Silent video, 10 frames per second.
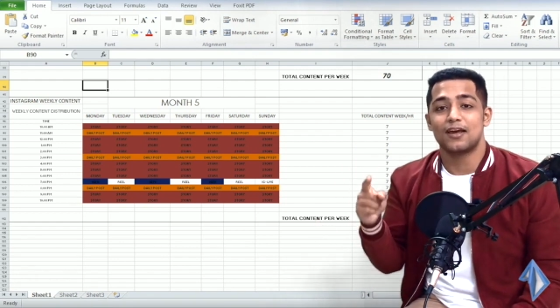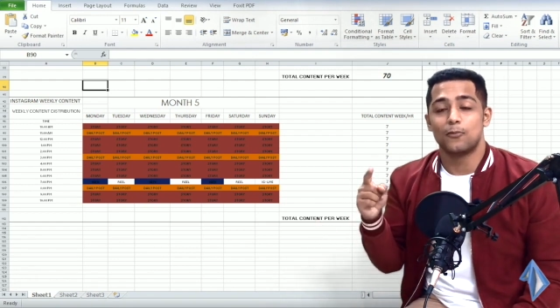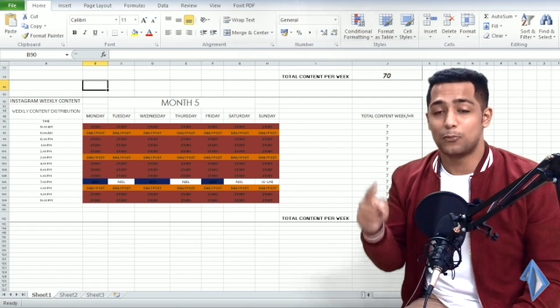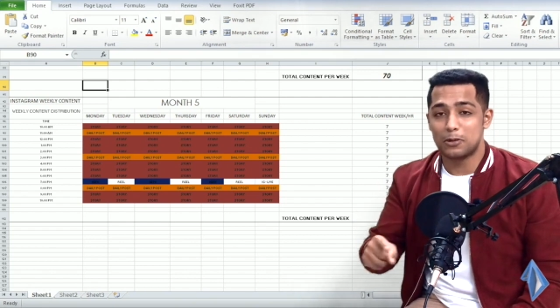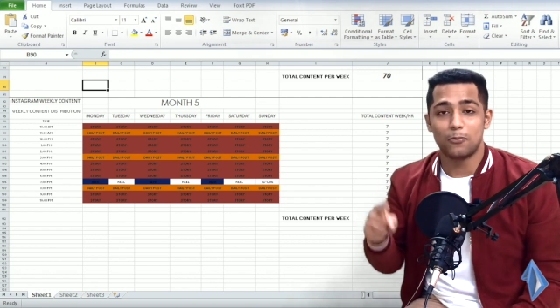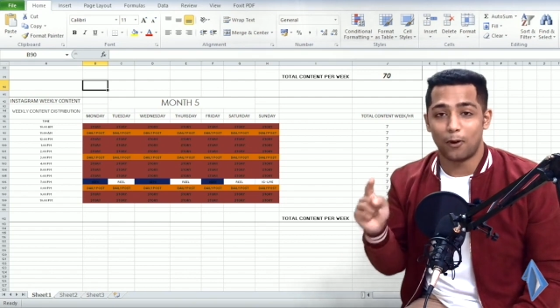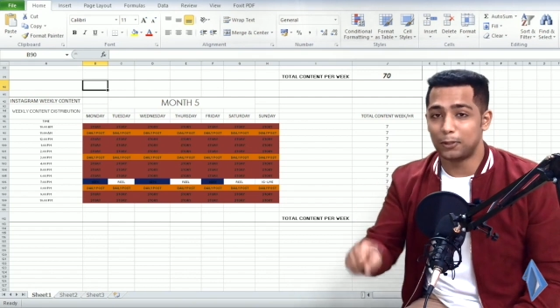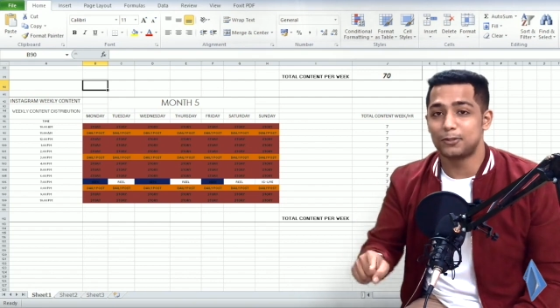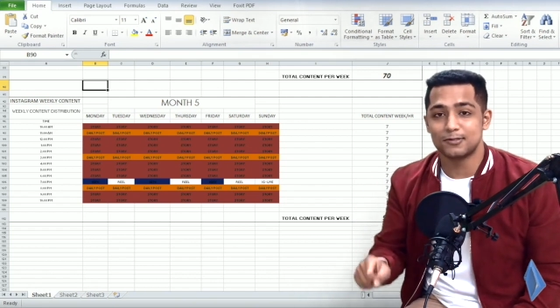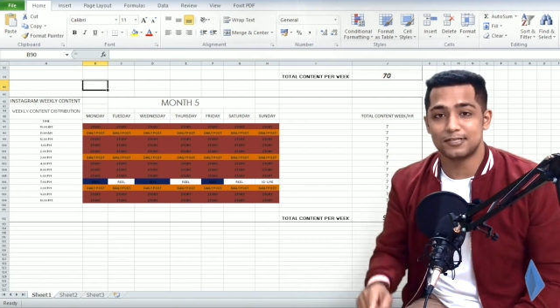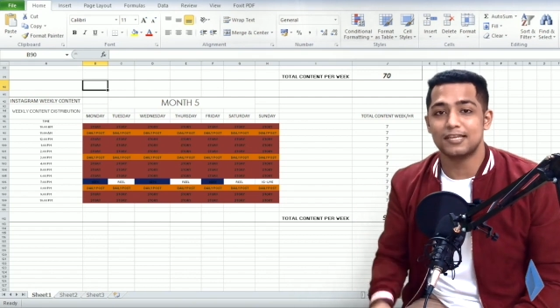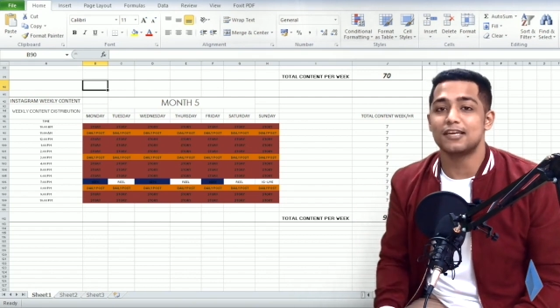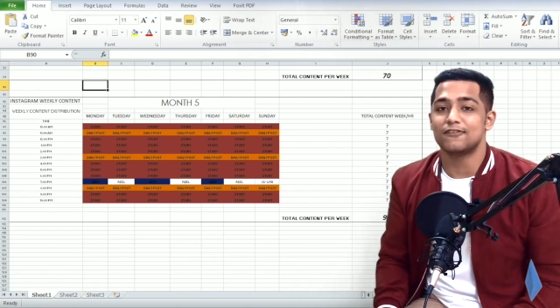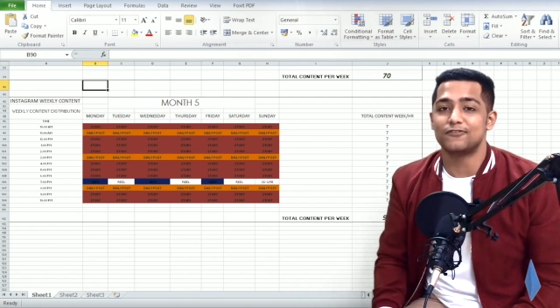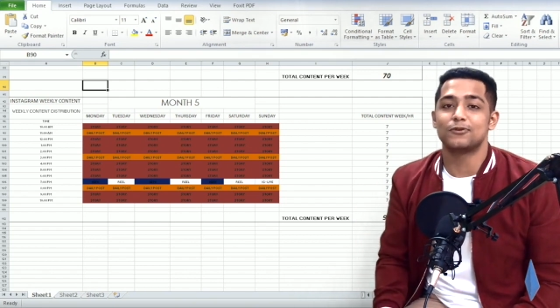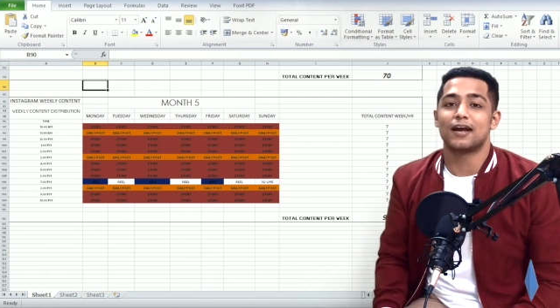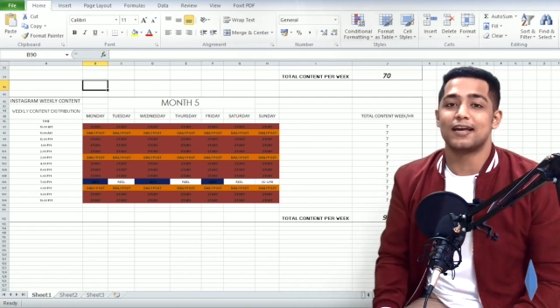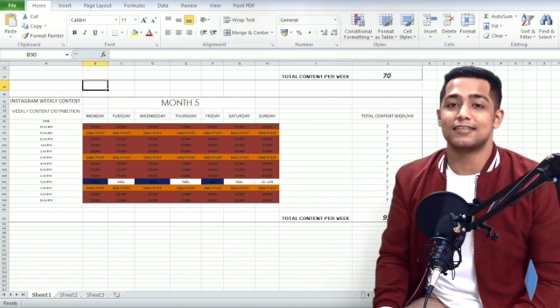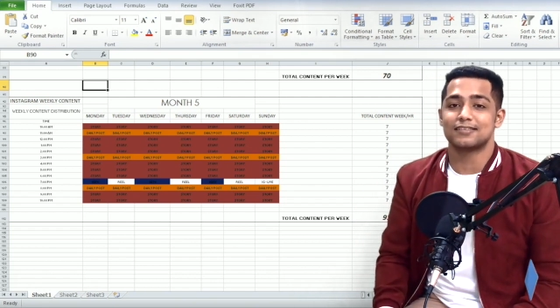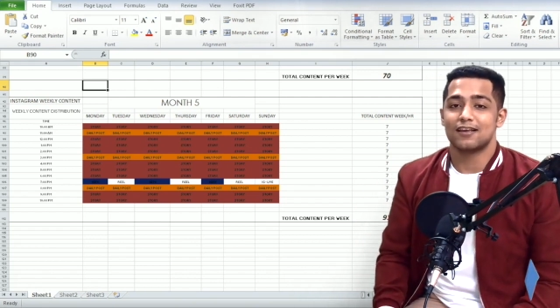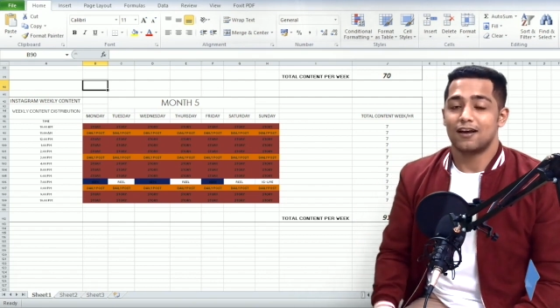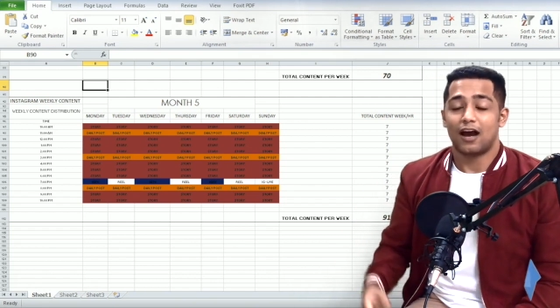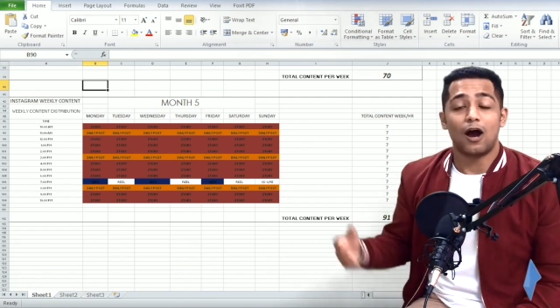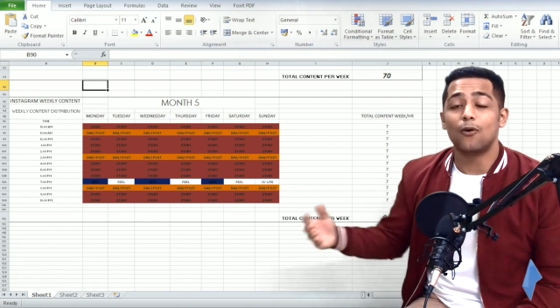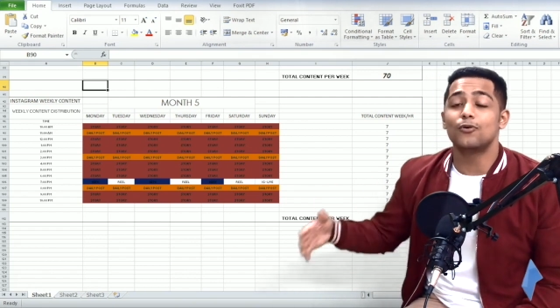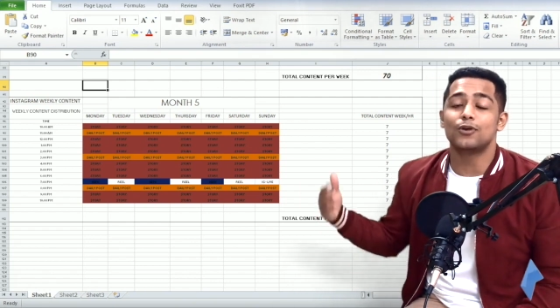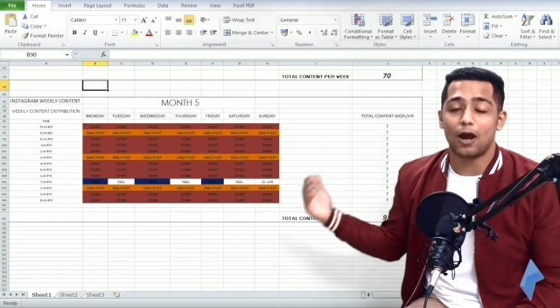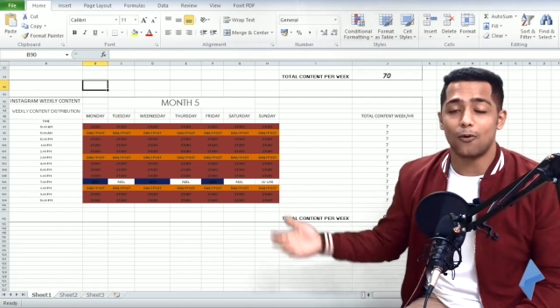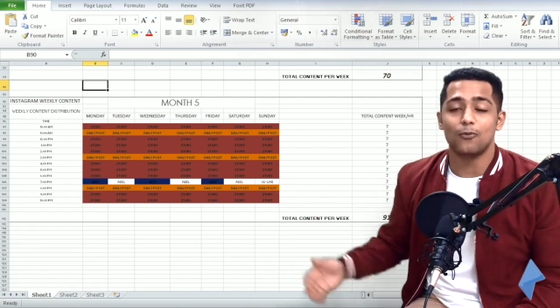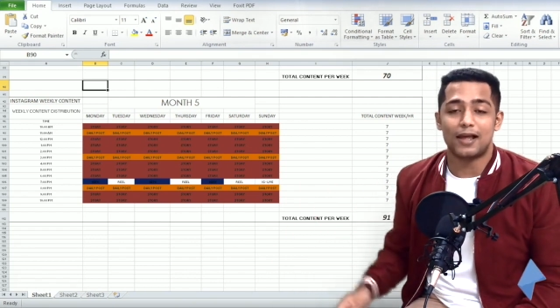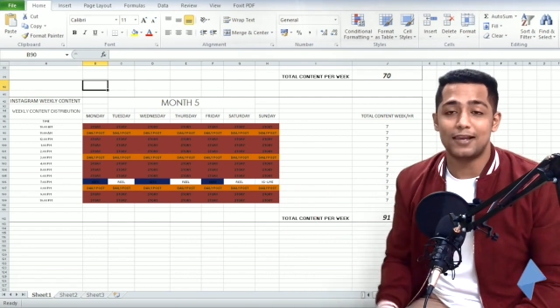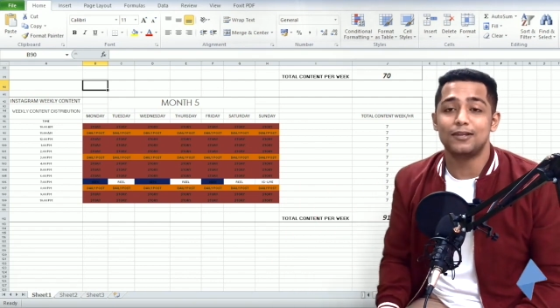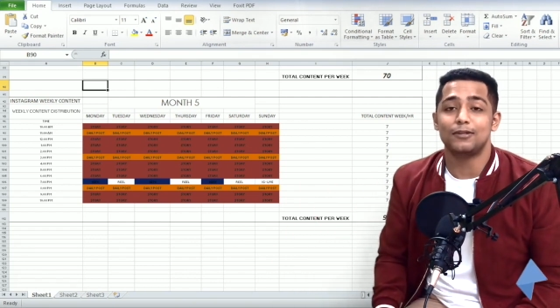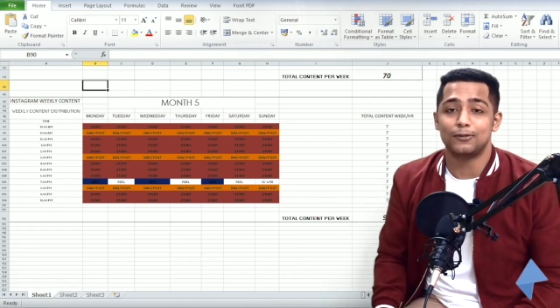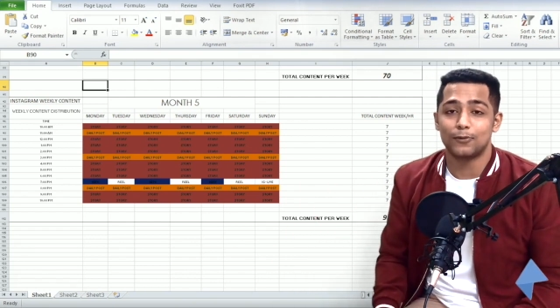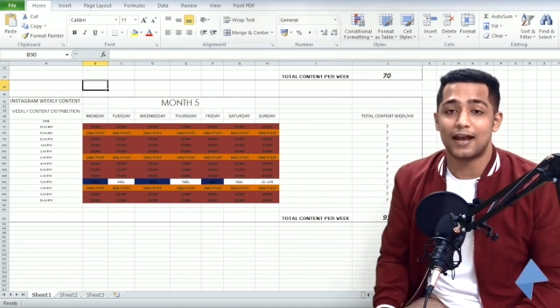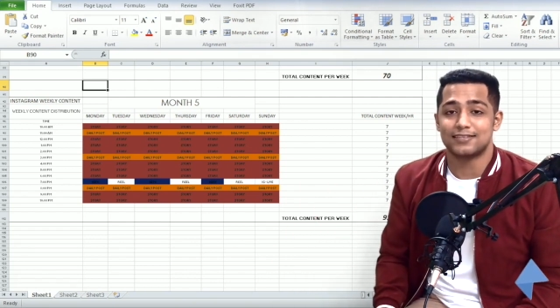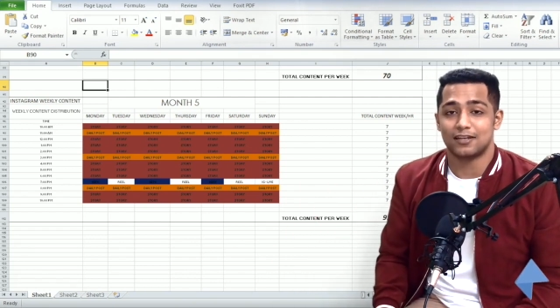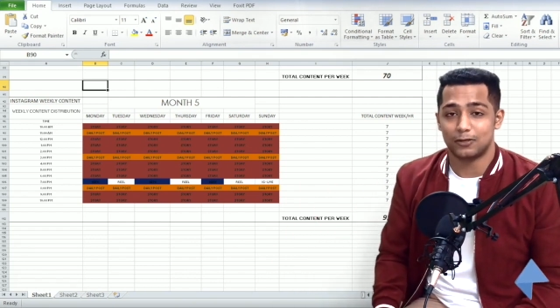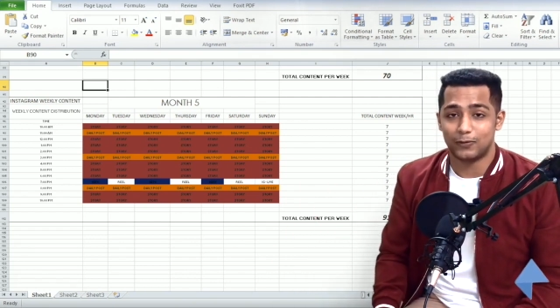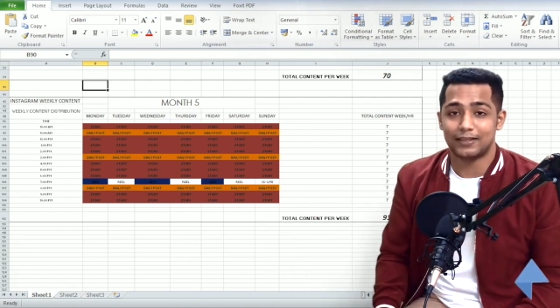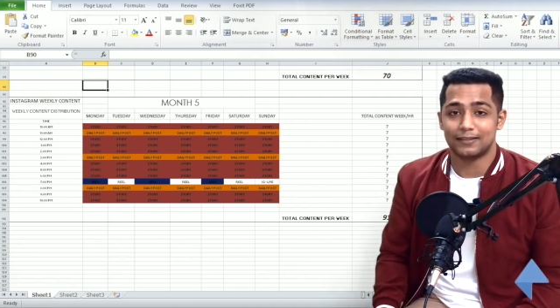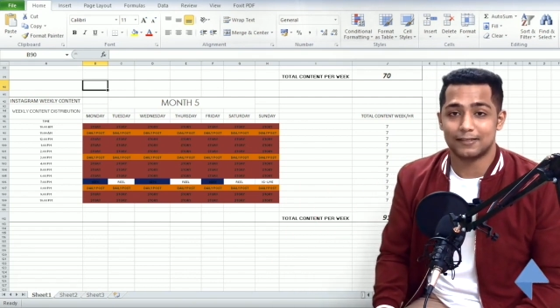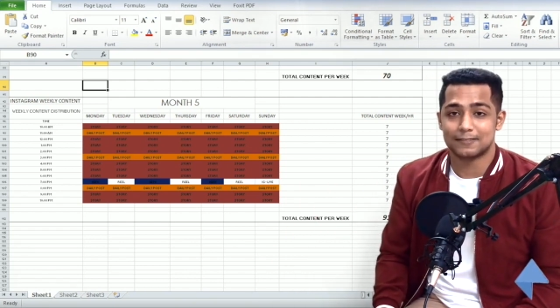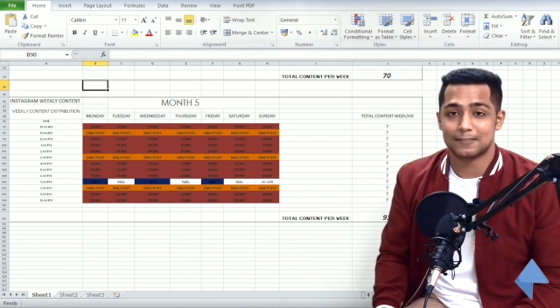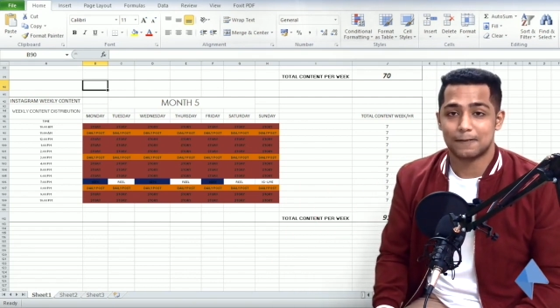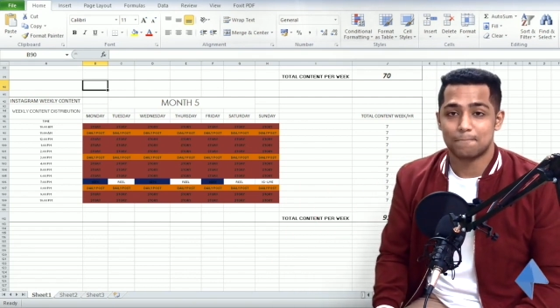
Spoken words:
We want to see if you guys how well you guys are doing this.